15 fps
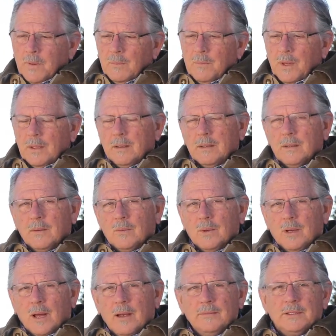But
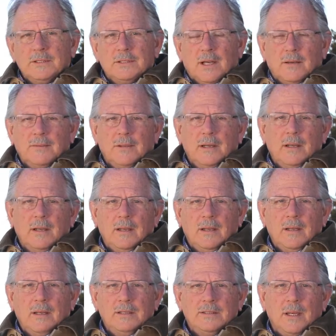what I've discovered
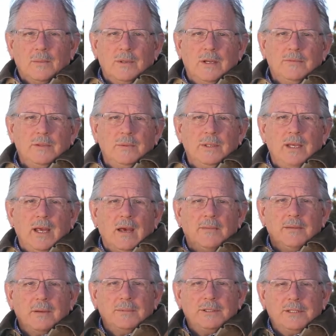is that whenever we have
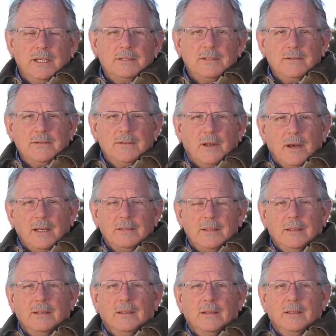an obsessive thought,
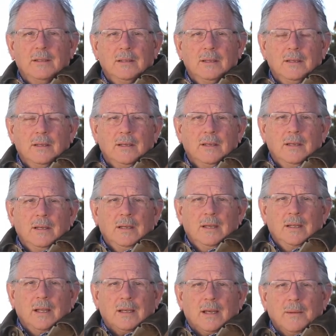
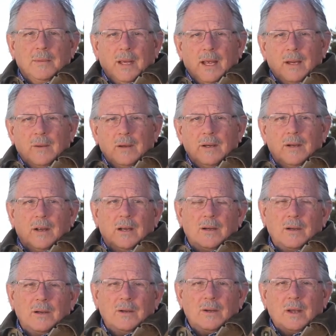like I'm angry or I
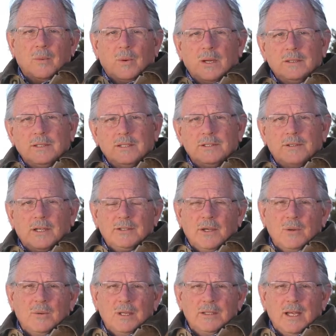hurt or I want this or I
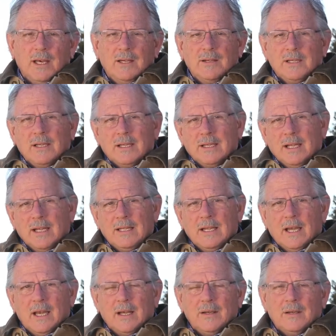don't want that or can I get
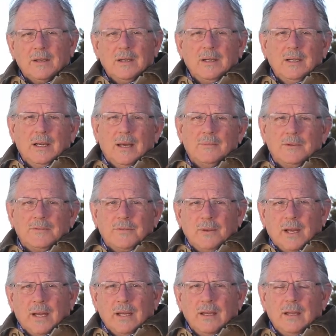that or I'm
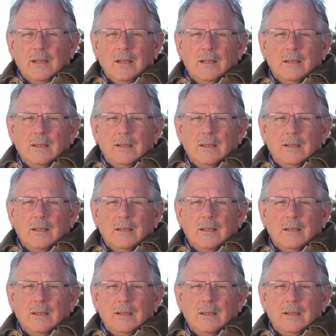afraid,